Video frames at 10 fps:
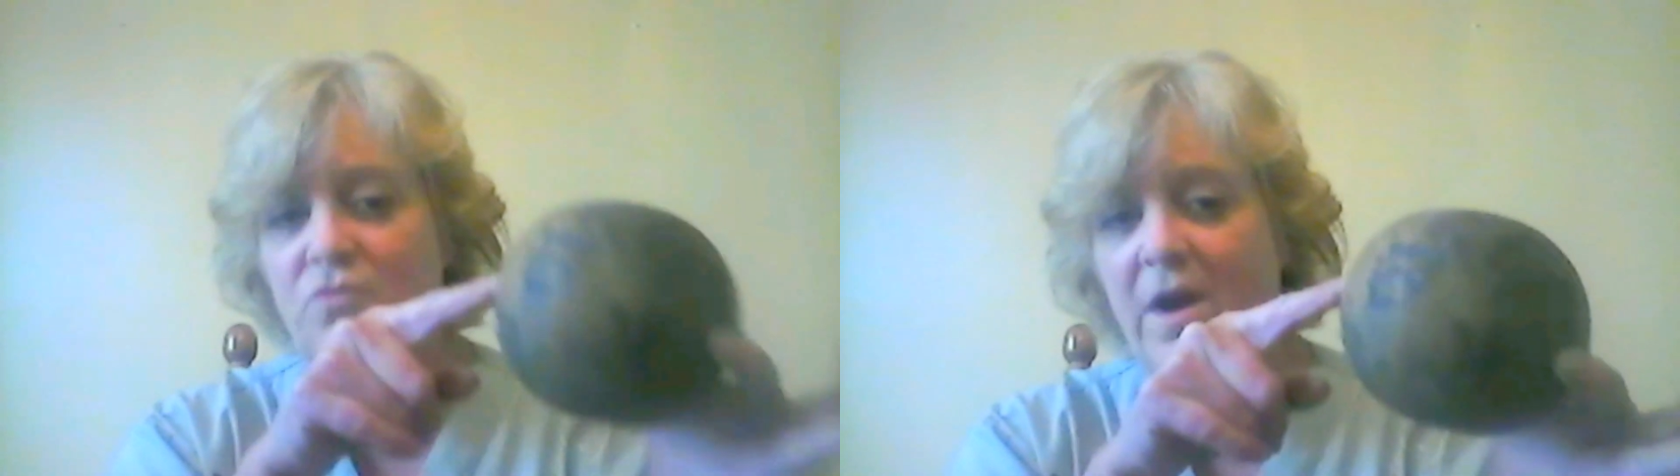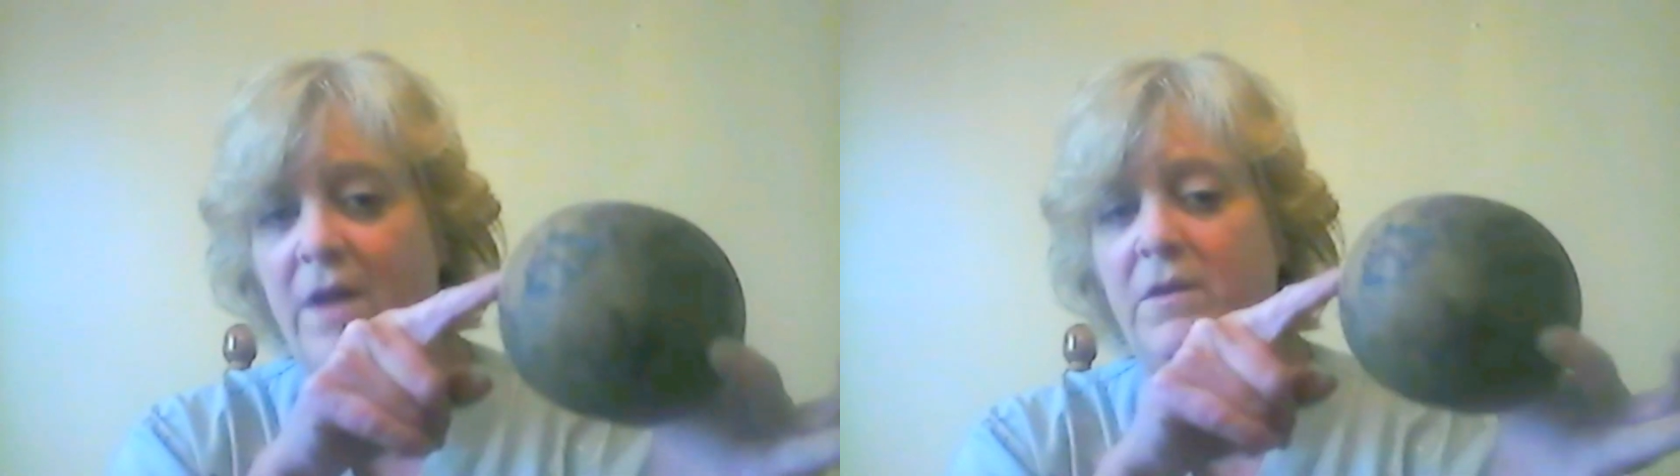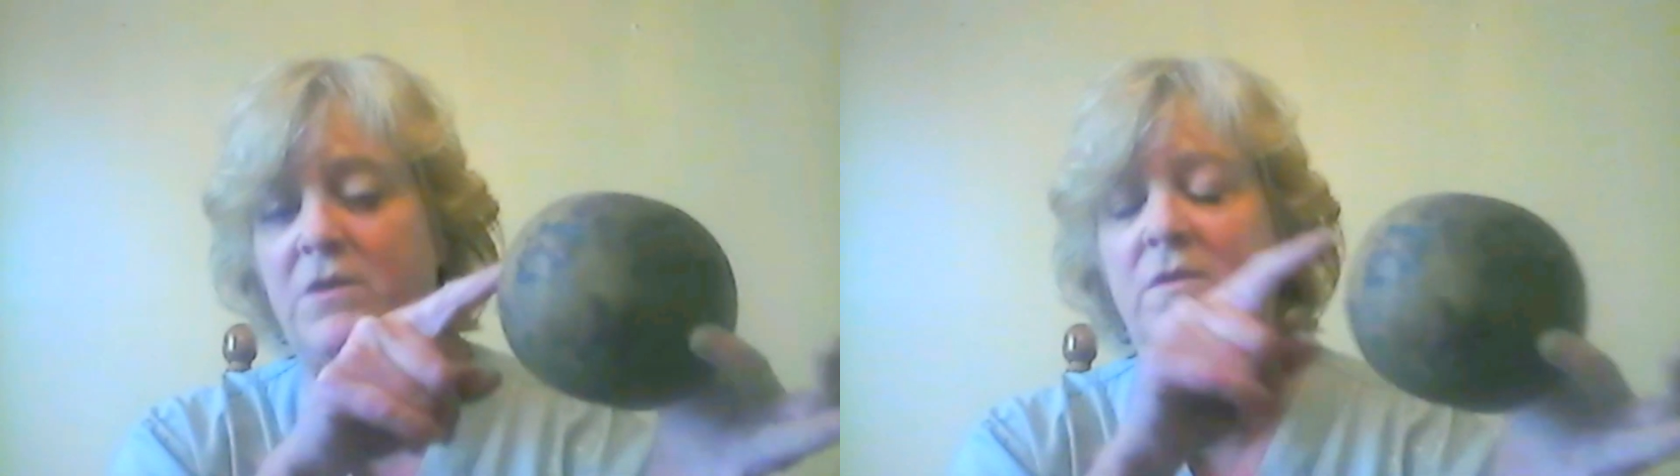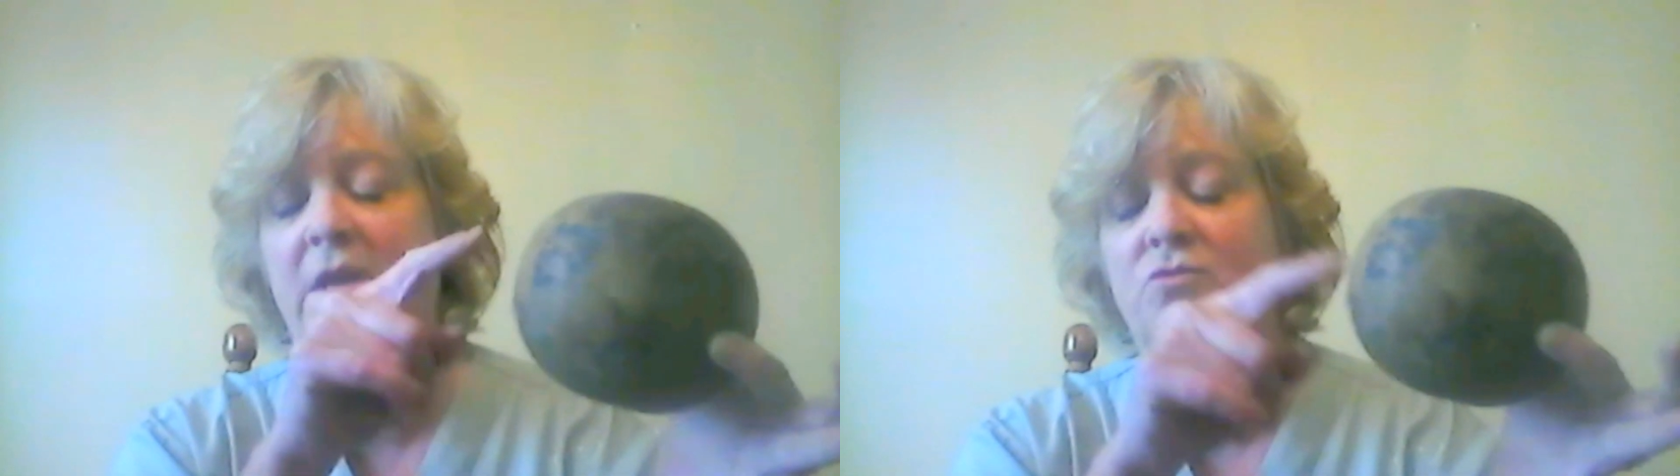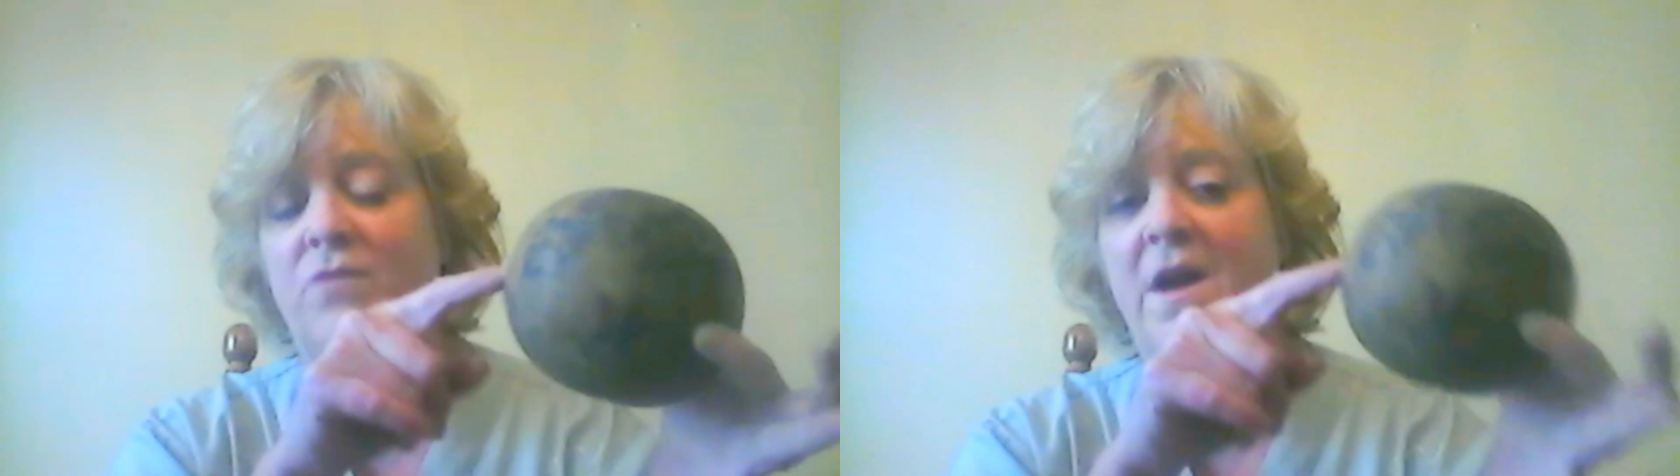
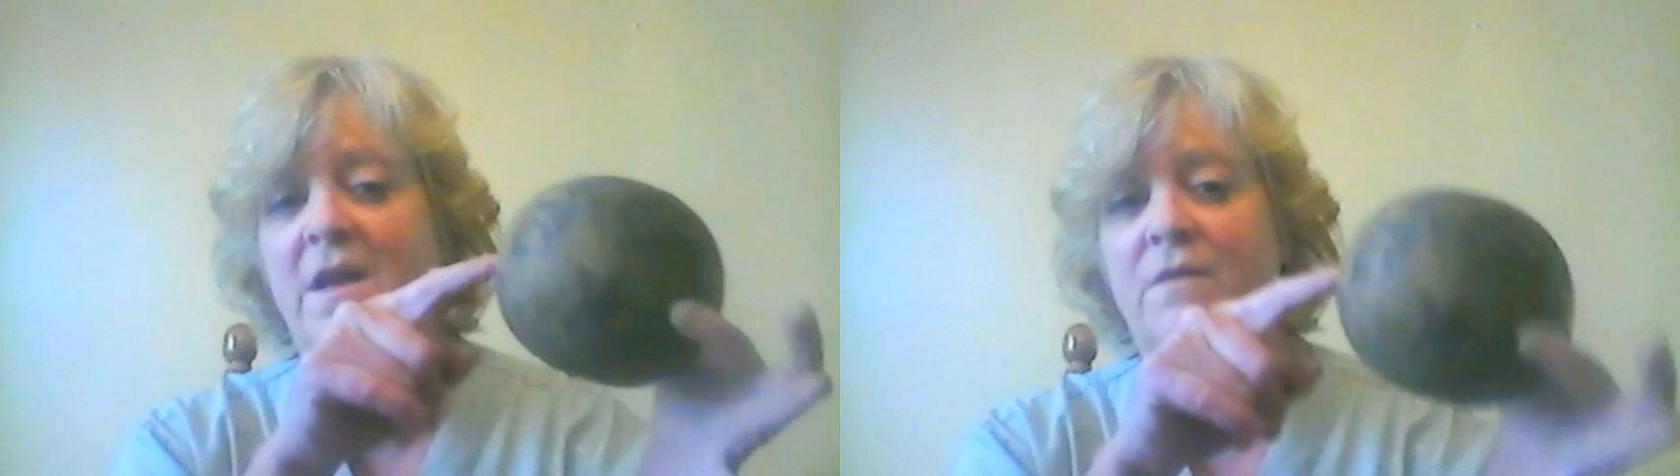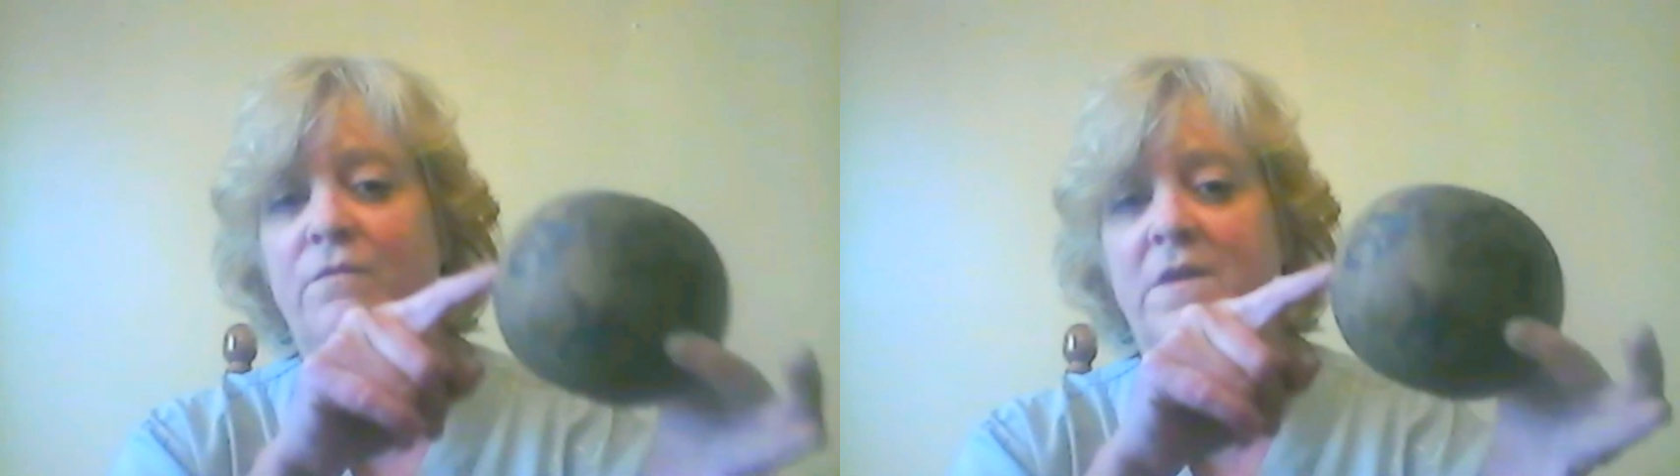dry in the